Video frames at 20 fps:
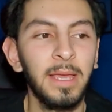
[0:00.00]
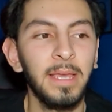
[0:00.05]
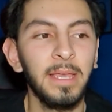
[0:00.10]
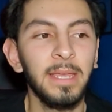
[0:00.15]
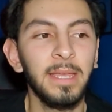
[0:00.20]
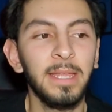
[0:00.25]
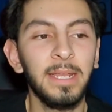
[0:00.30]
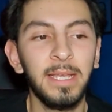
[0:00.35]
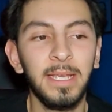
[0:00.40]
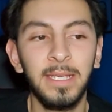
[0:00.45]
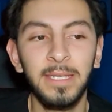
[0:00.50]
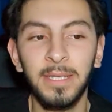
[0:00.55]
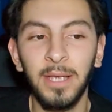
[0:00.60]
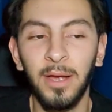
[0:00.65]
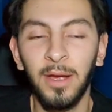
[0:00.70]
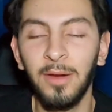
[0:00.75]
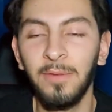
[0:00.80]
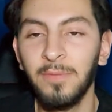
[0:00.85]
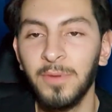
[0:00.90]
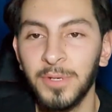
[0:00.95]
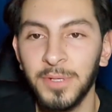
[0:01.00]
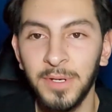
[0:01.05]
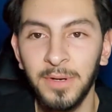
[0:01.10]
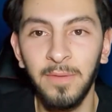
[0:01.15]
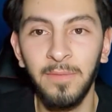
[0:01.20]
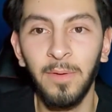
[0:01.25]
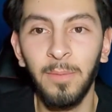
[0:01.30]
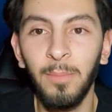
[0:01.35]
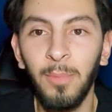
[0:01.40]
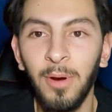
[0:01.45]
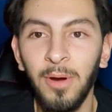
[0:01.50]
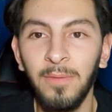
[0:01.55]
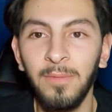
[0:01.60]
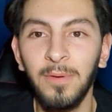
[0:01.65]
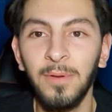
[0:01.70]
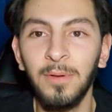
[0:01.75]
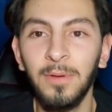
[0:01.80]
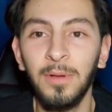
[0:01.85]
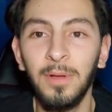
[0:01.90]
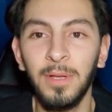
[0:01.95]
It is our version of a
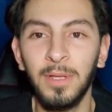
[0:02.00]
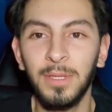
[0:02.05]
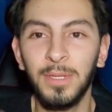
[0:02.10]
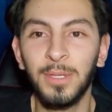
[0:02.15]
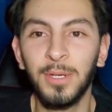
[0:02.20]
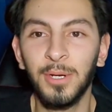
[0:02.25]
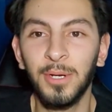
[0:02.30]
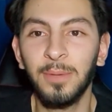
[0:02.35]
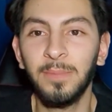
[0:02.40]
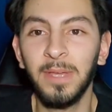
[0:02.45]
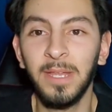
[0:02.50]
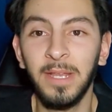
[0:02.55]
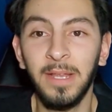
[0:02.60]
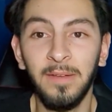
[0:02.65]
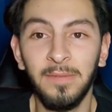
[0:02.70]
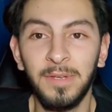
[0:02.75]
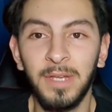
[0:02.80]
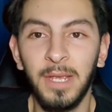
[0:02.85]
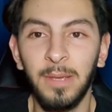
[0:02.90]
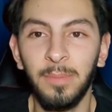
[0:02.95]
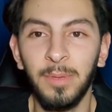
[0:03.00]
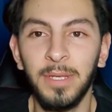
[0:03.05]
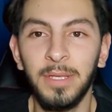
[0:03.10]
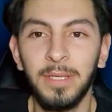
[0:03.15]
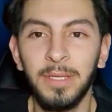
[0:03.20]
Marvel Tournament of Champions.